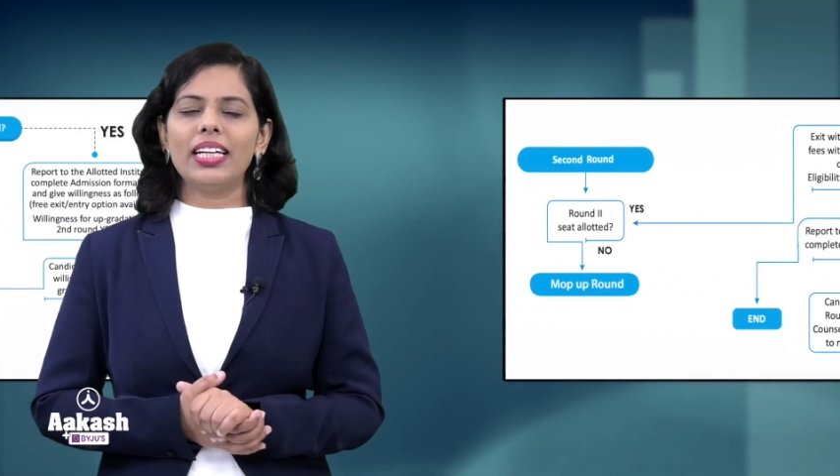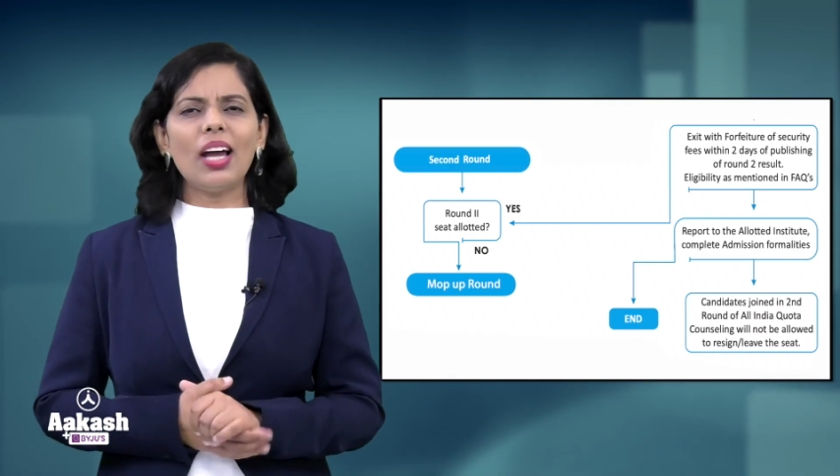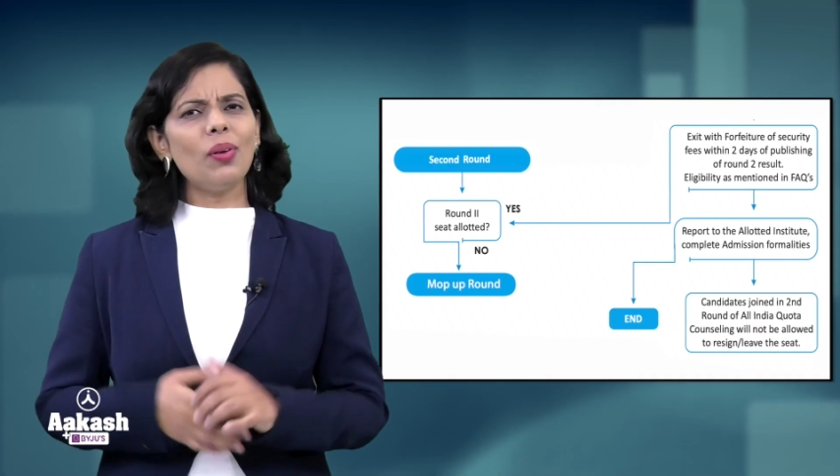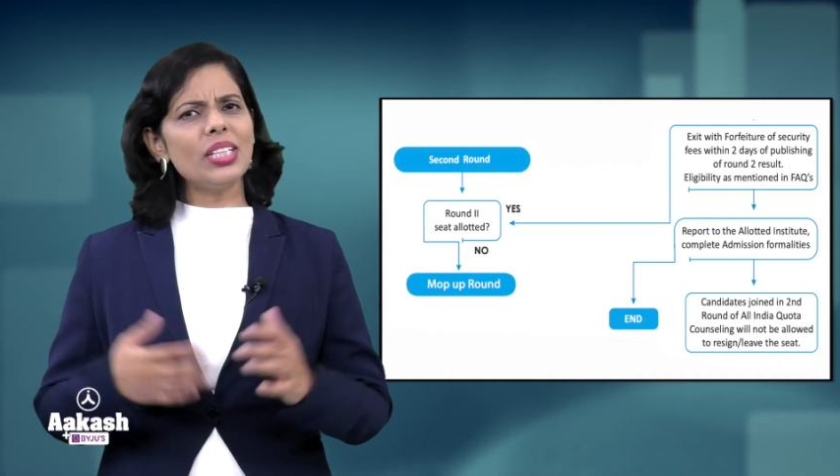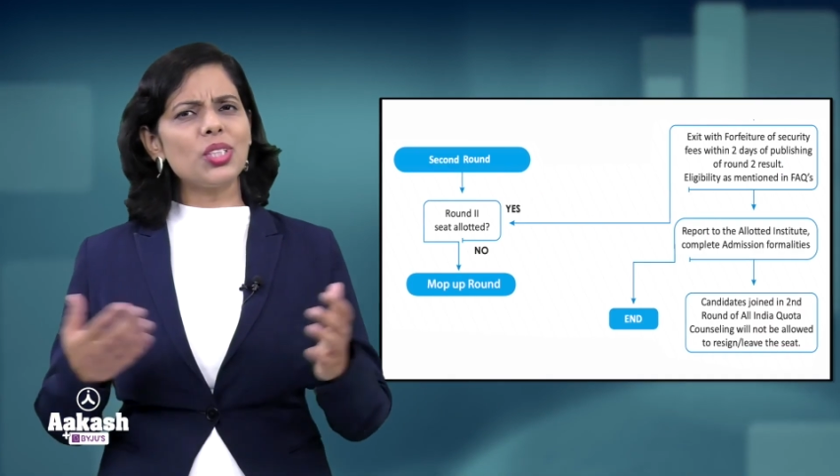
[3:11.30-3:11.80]

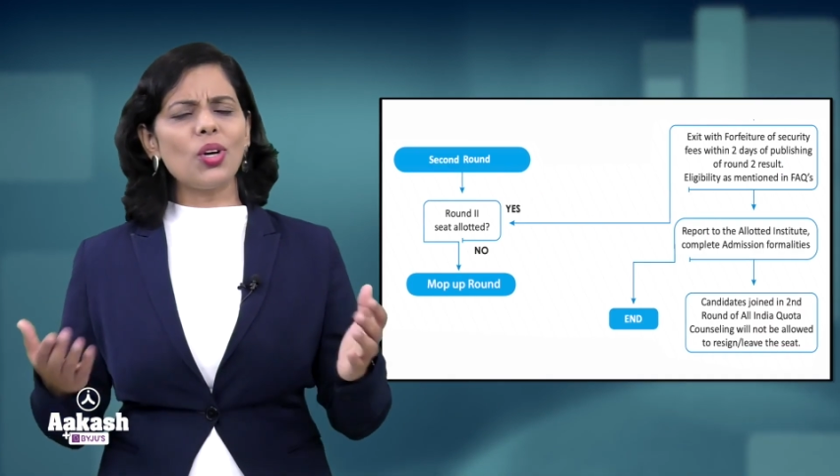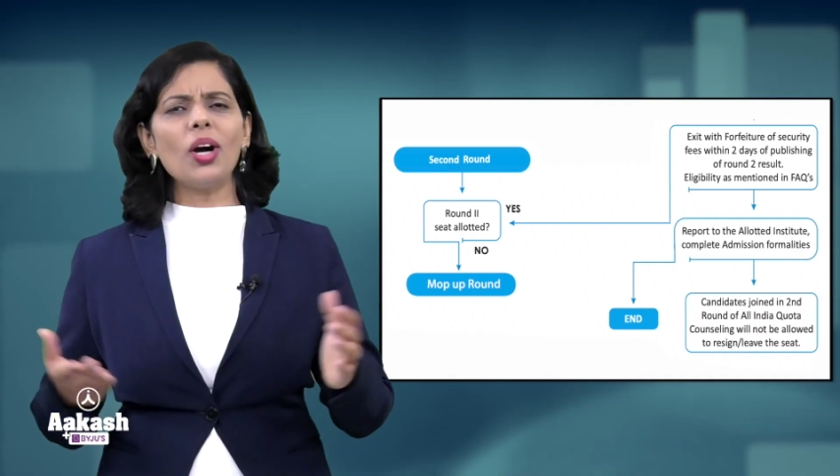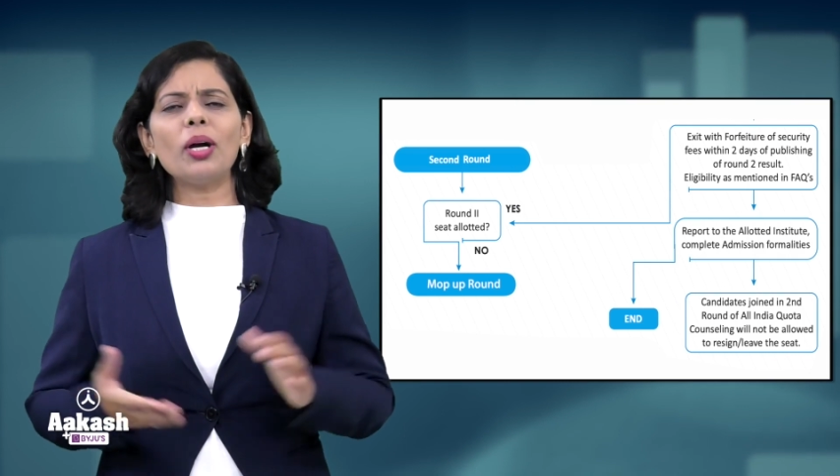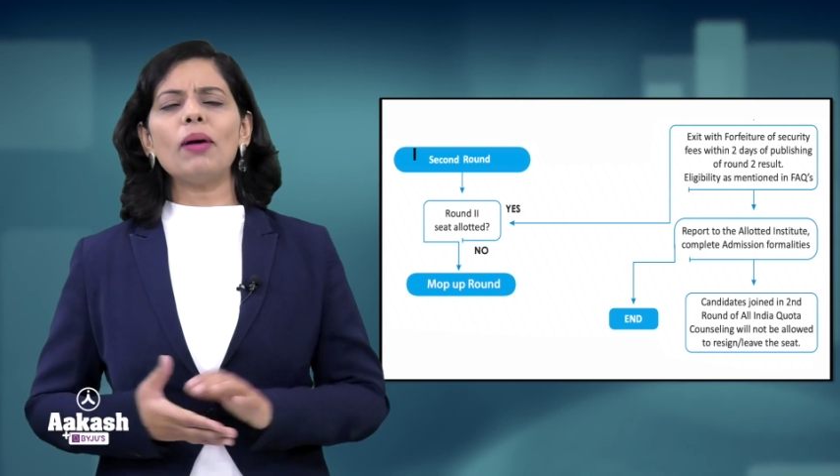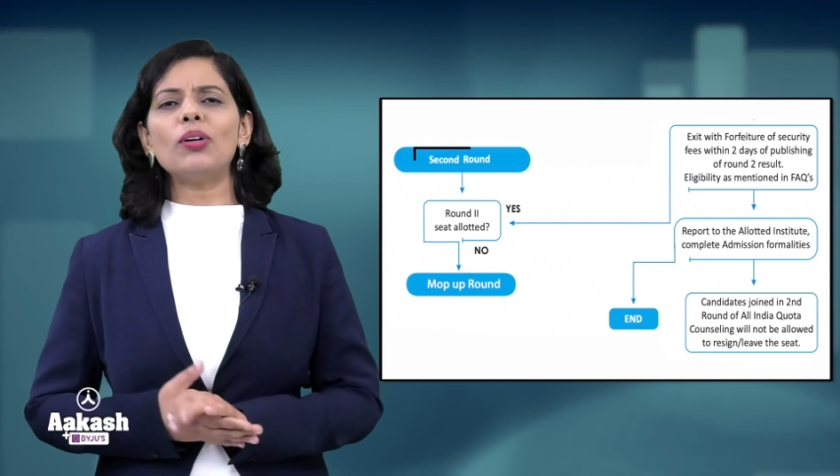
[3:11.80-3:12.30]
Now, let's
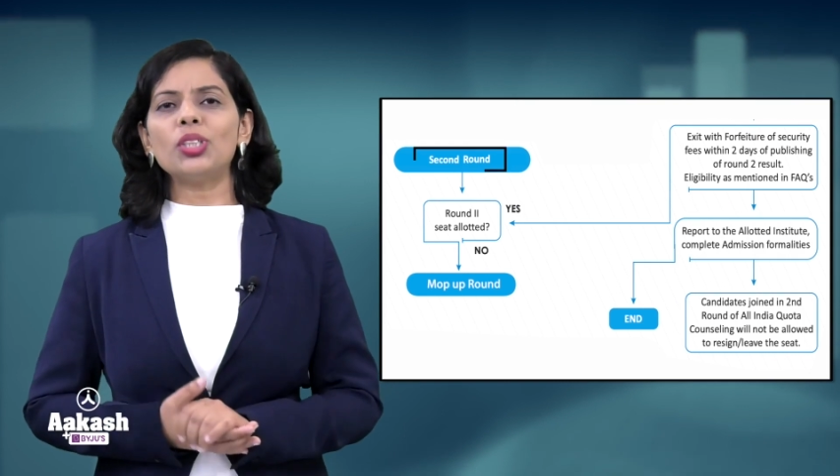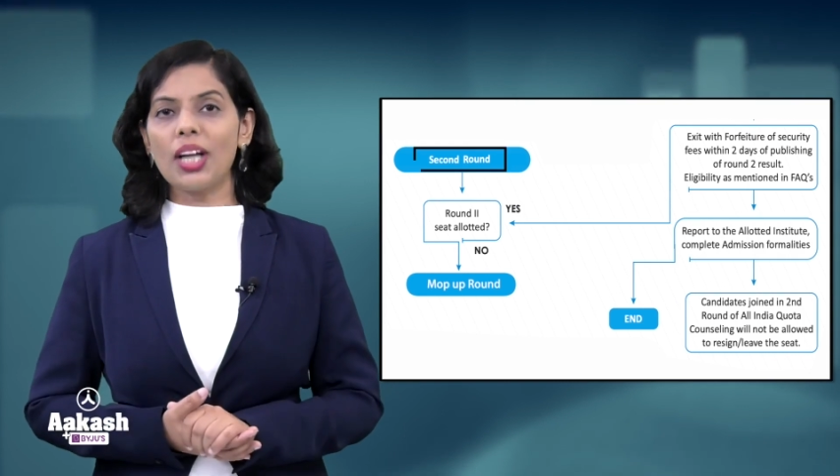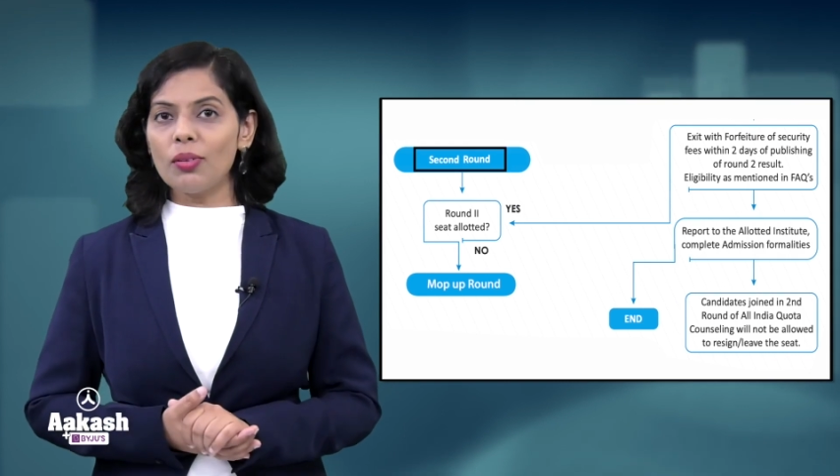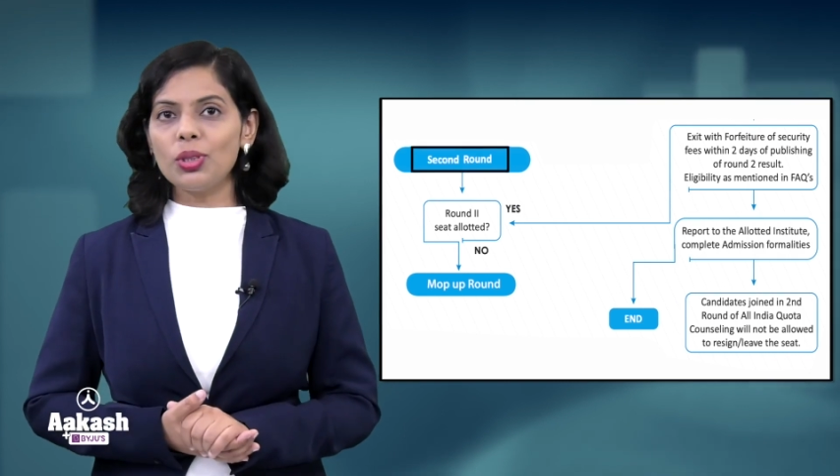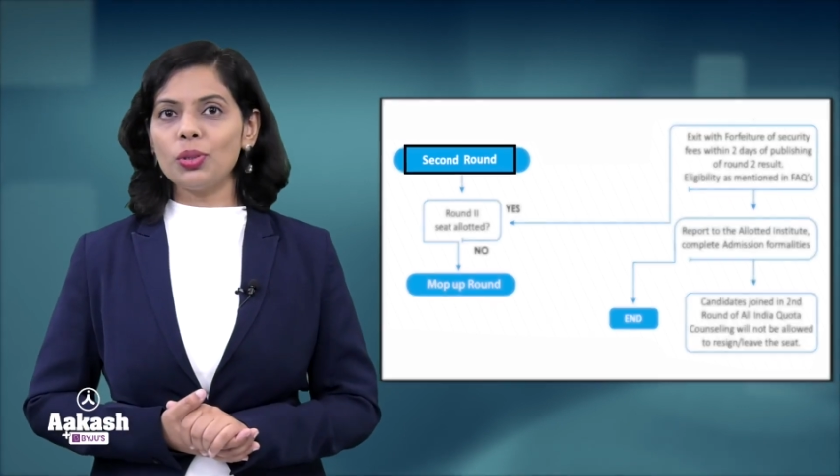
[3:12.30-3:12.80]
talk about
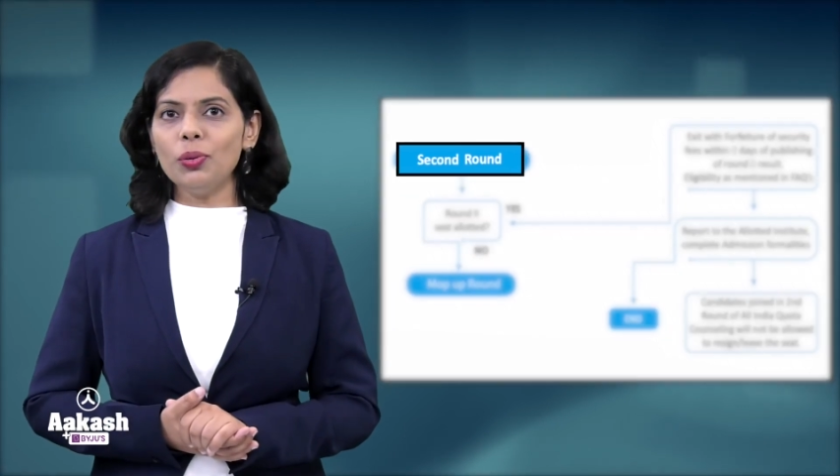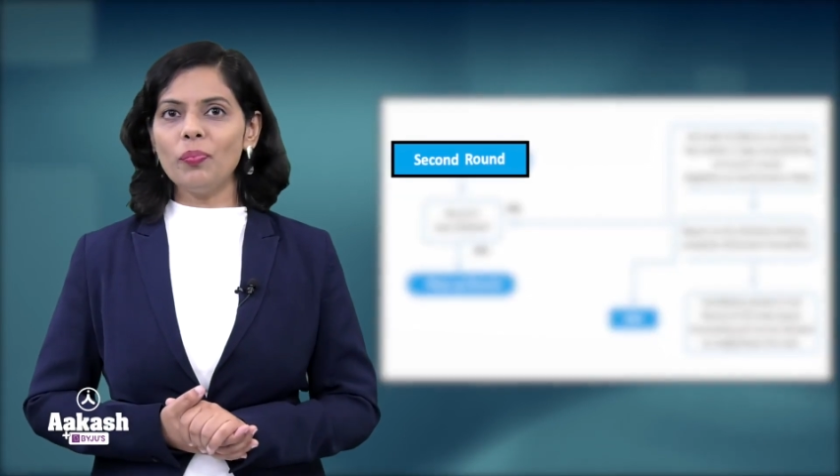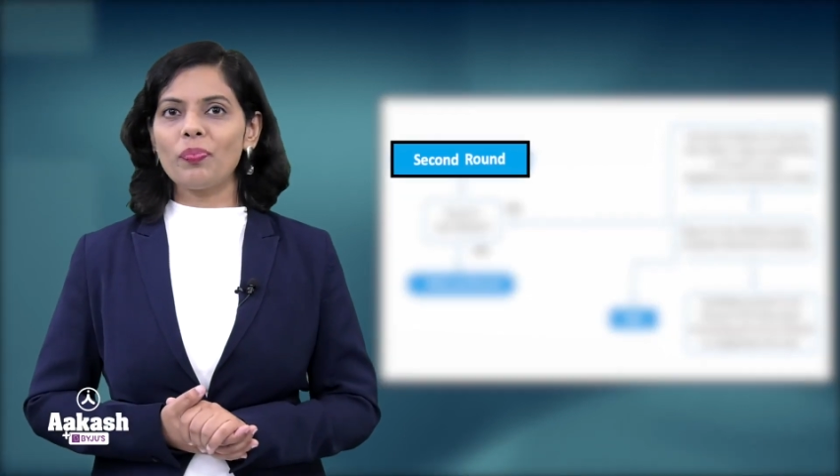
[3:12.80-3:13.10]
round 2.